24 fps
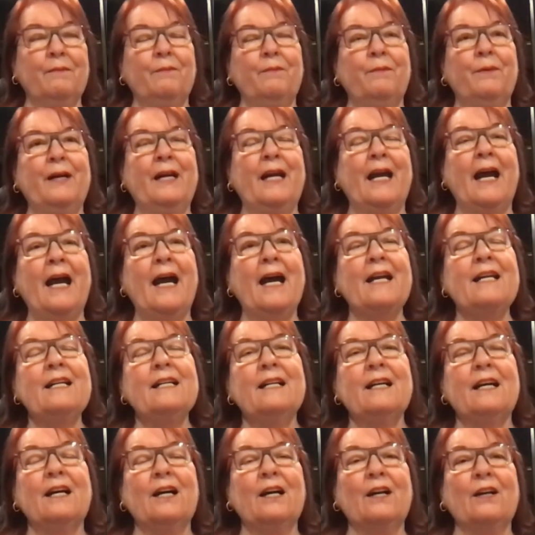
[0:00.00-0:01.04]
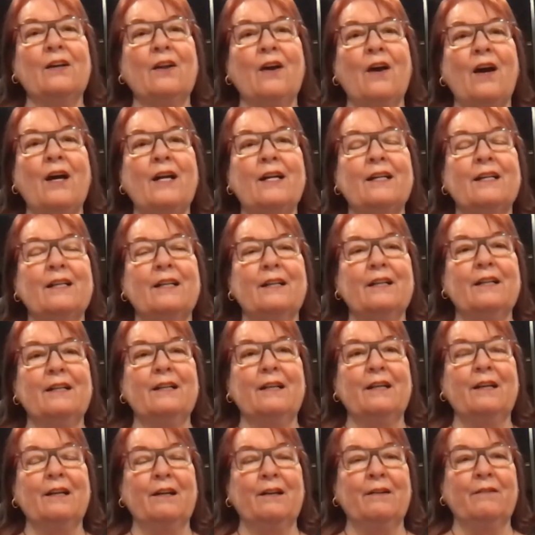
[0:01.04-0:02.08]
We had a lot
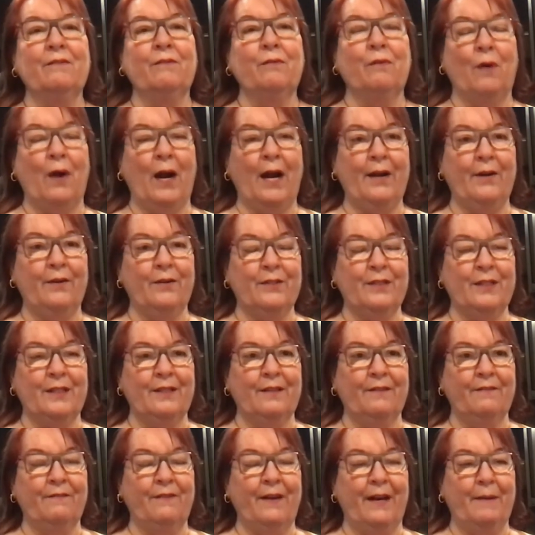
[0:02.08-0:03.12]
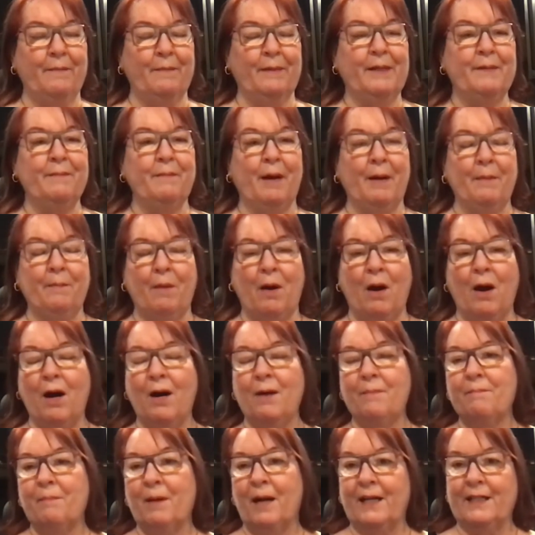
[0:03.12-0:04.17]
of writers of the family, my
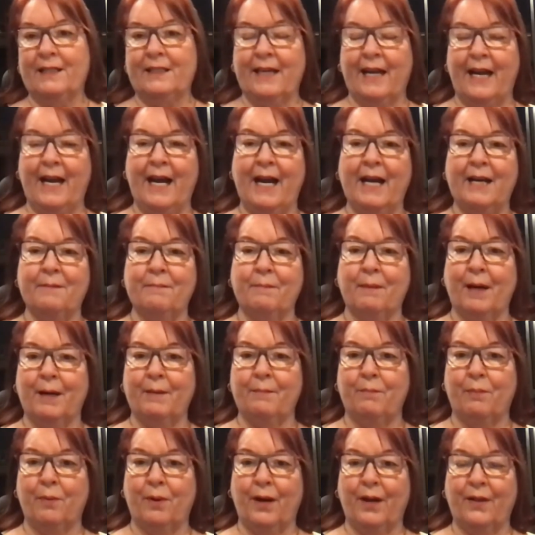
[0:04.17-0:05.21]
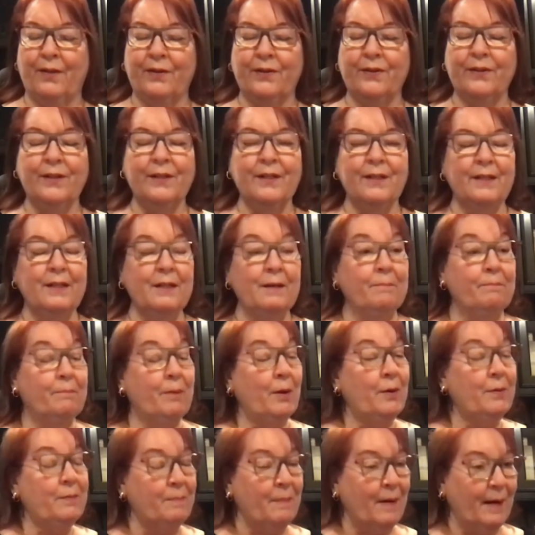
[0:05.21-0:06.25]
mom, my dad, my brother,
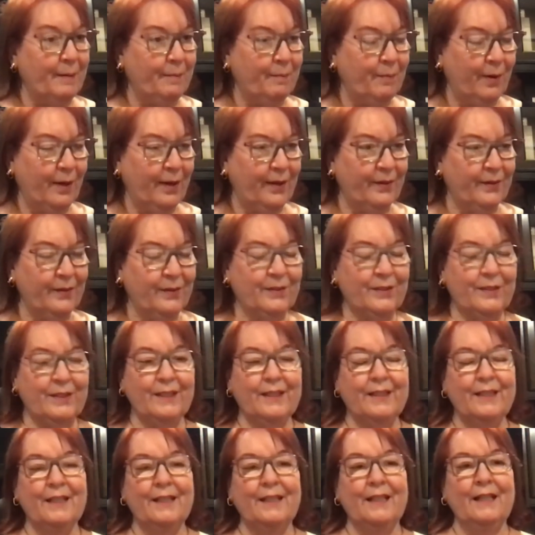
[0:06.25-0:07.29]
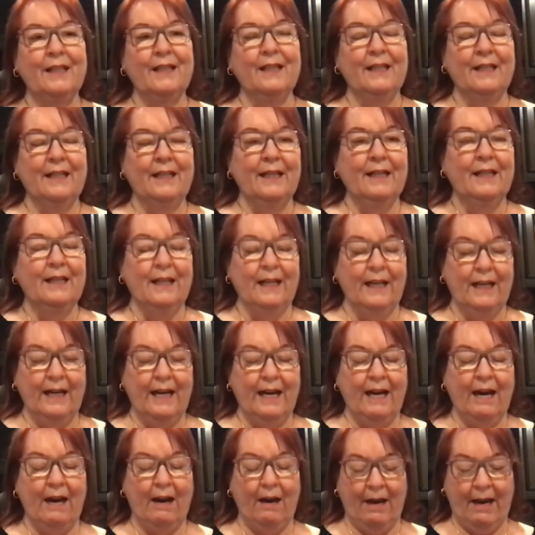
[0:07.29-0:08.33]
both my brothers
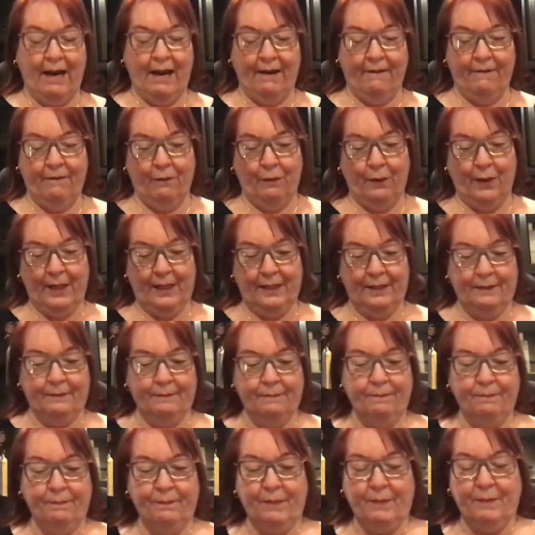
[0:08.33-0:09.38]
have written.